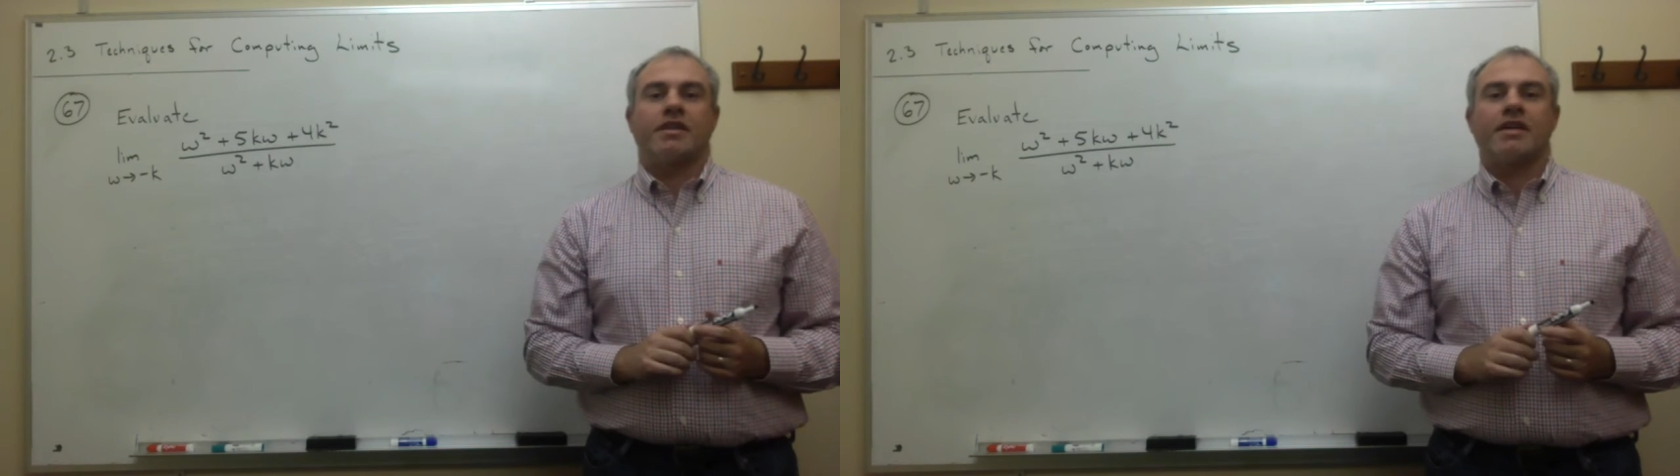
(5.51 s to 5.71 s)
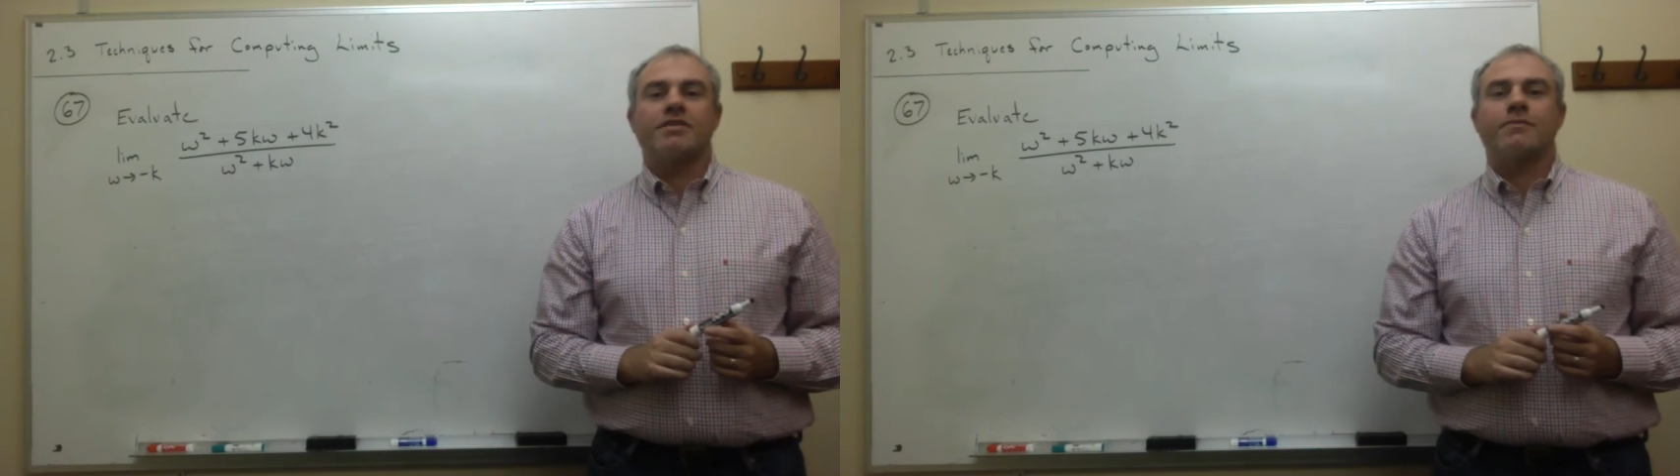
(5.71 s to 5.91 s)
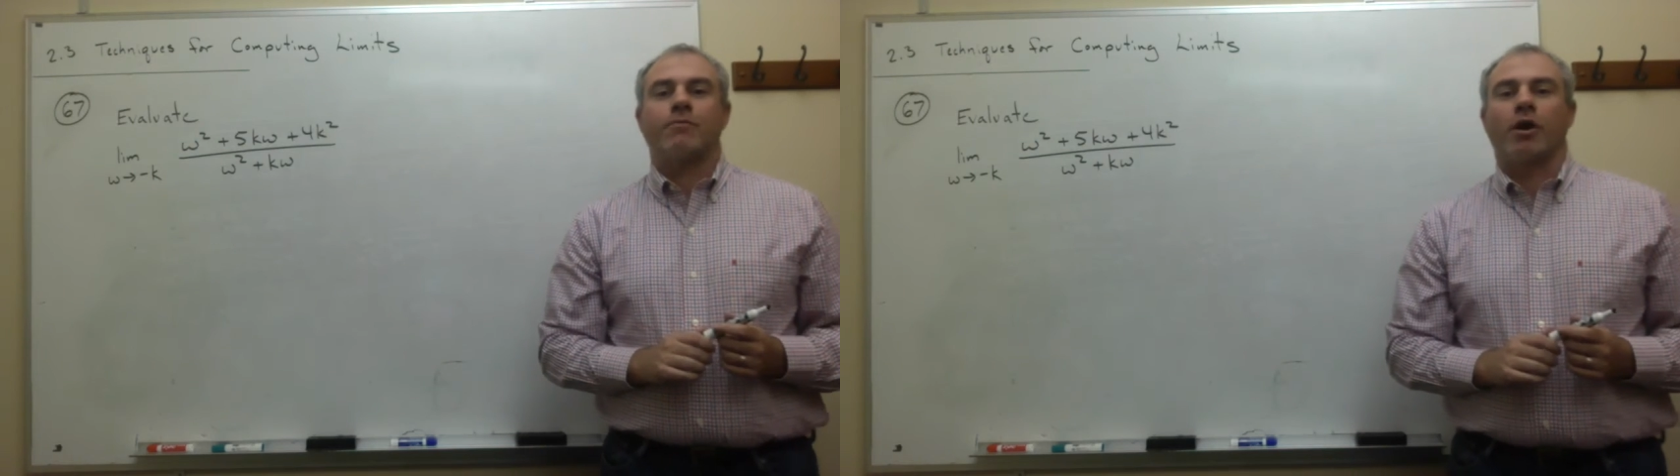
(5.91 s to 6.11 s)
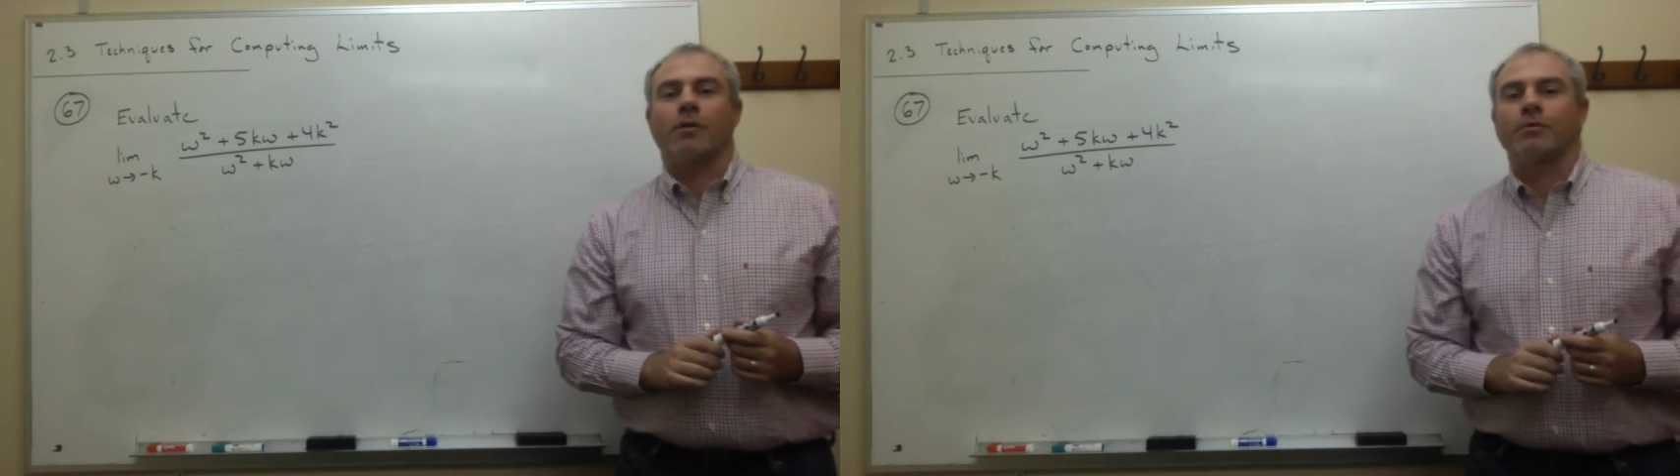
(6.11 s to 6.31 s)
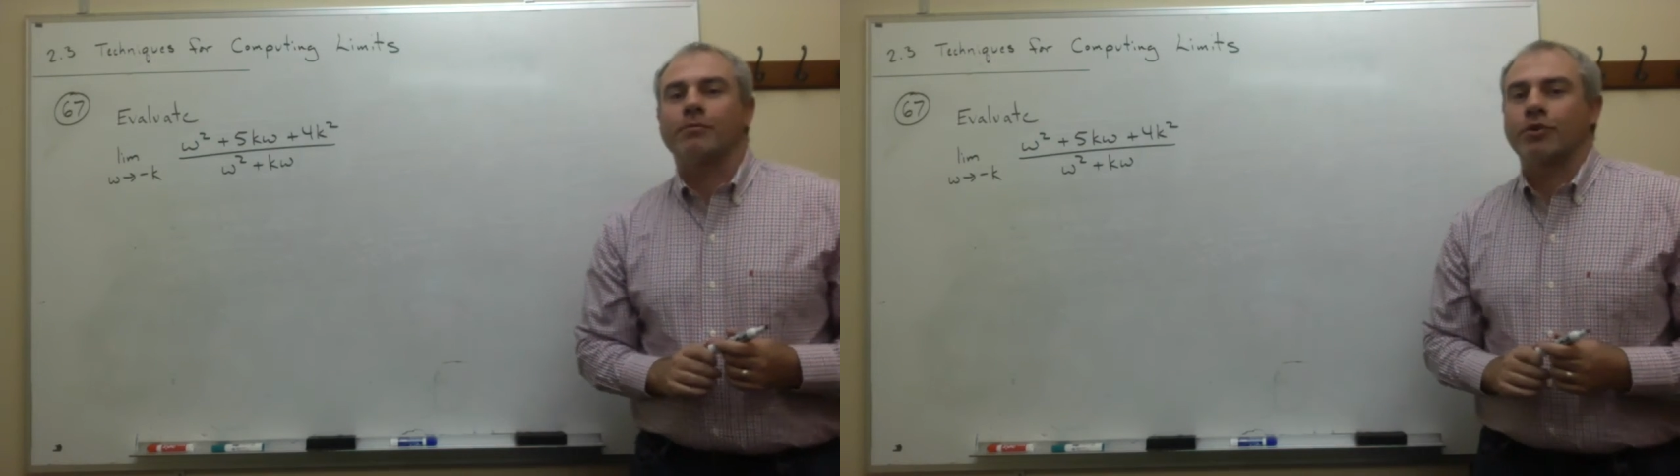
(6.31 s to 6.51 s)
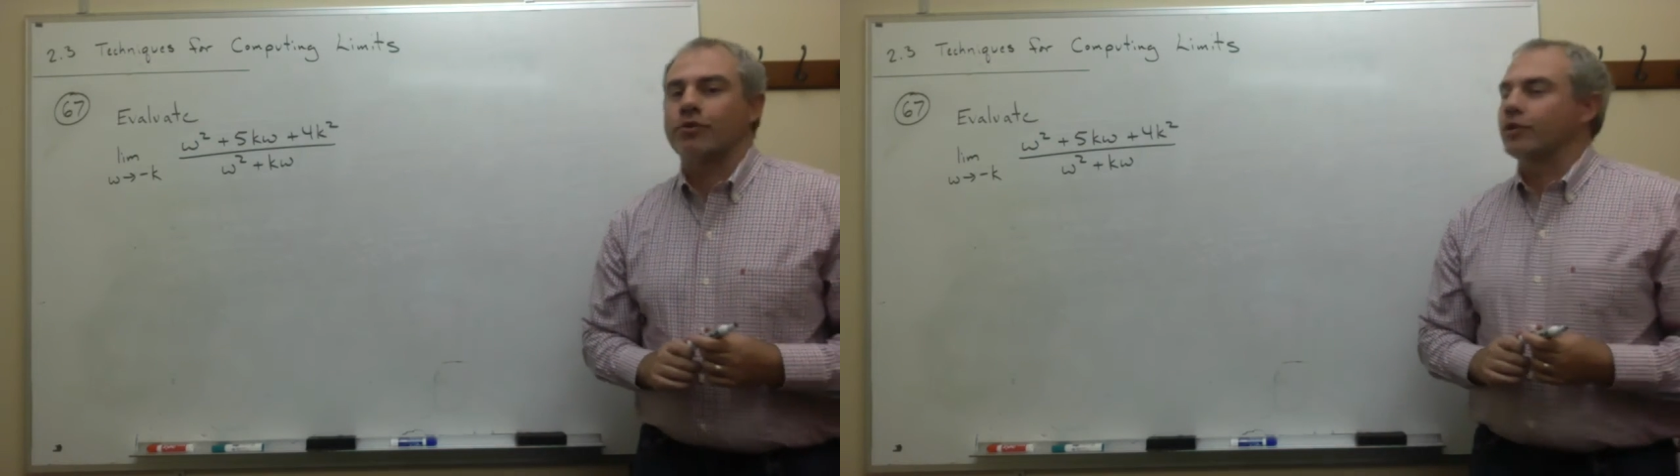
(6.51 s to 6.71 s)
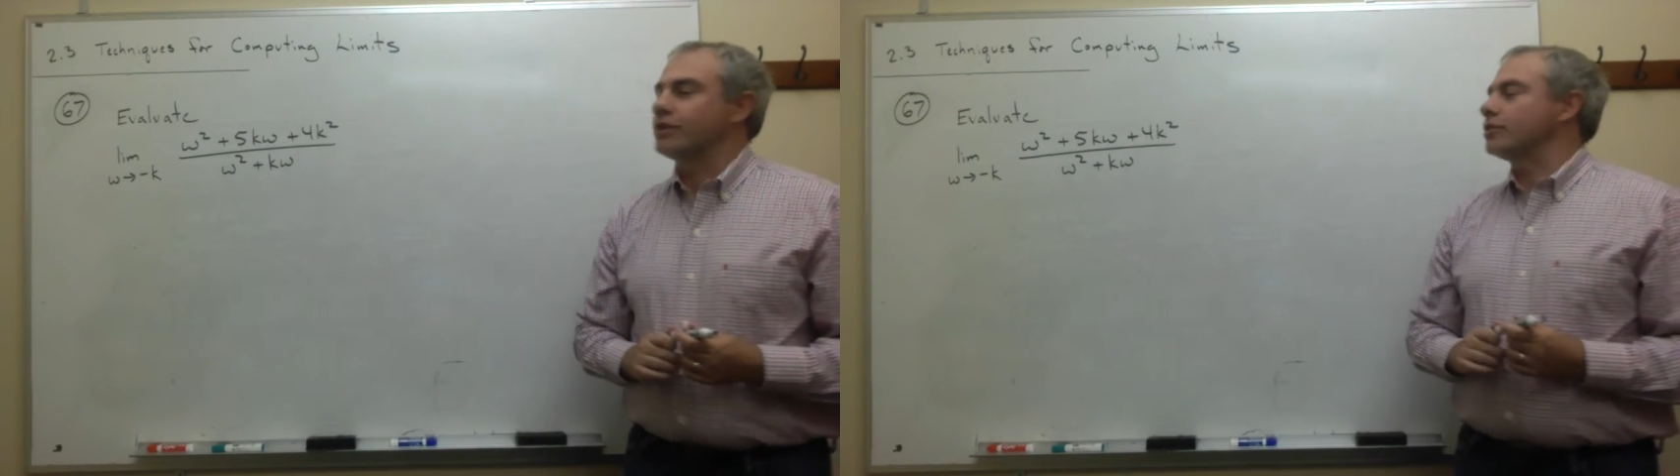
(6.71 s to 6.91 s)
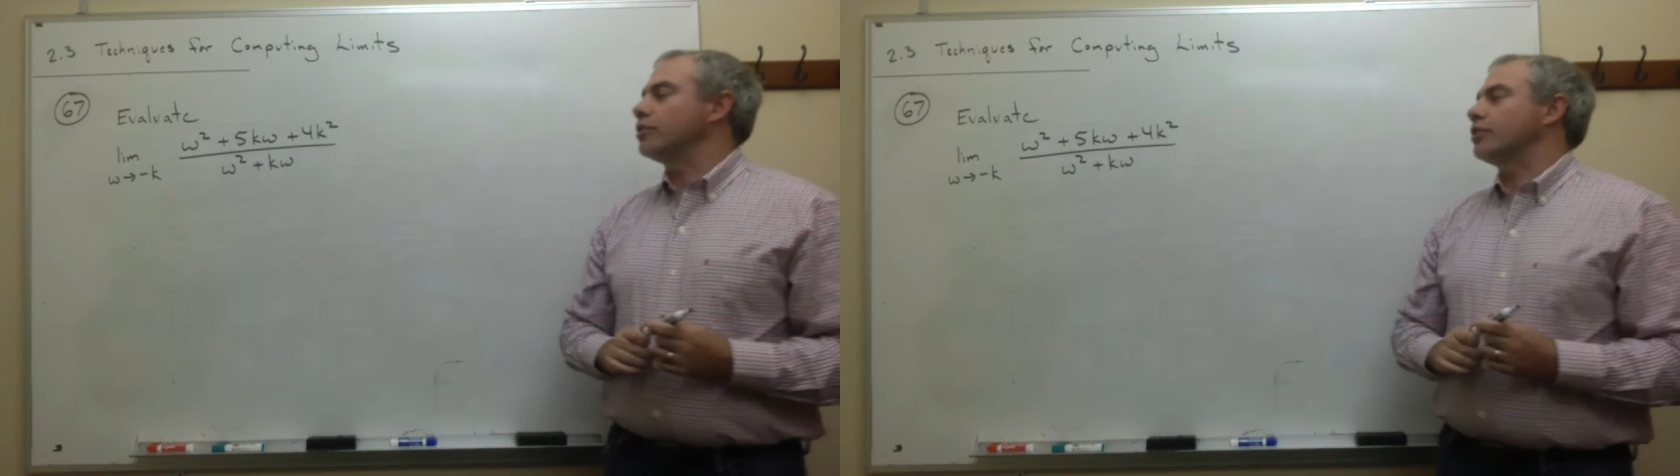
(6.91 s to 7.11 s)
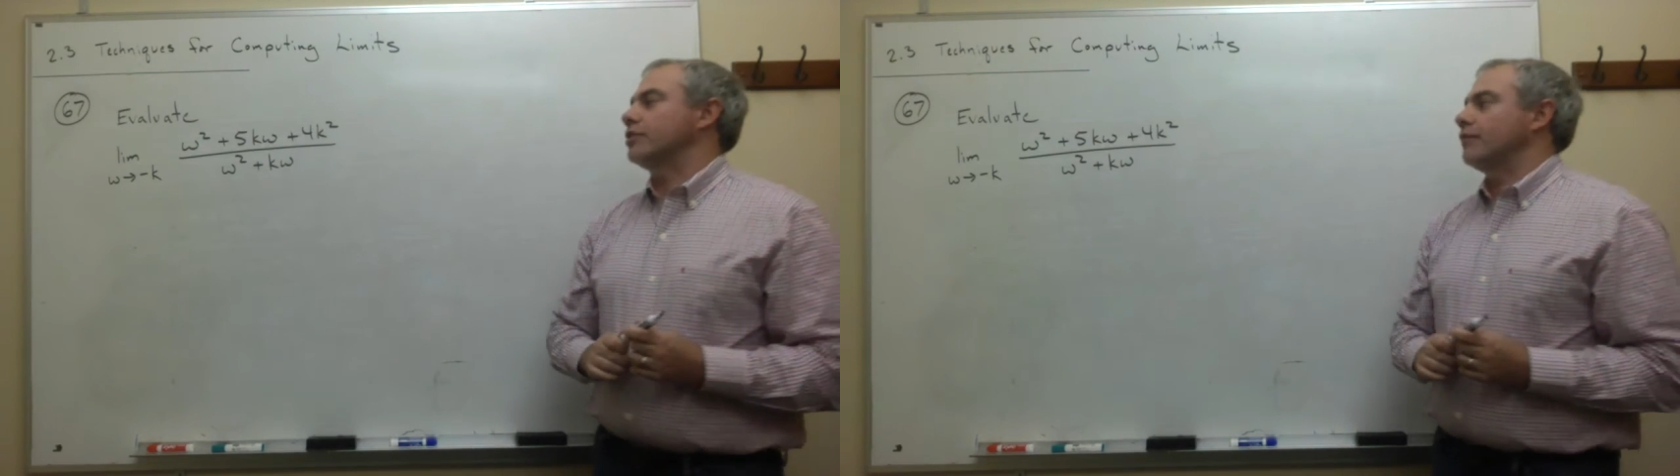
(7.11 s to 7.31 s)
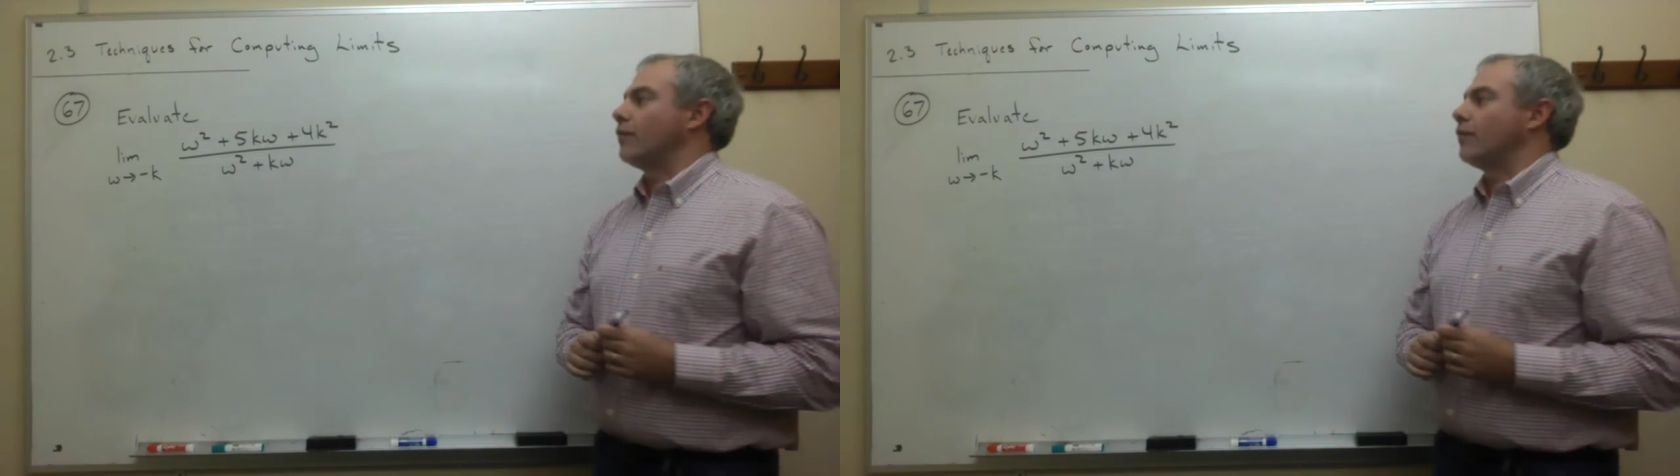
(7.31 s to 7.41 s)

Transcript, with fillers: next problem, we're going to look at the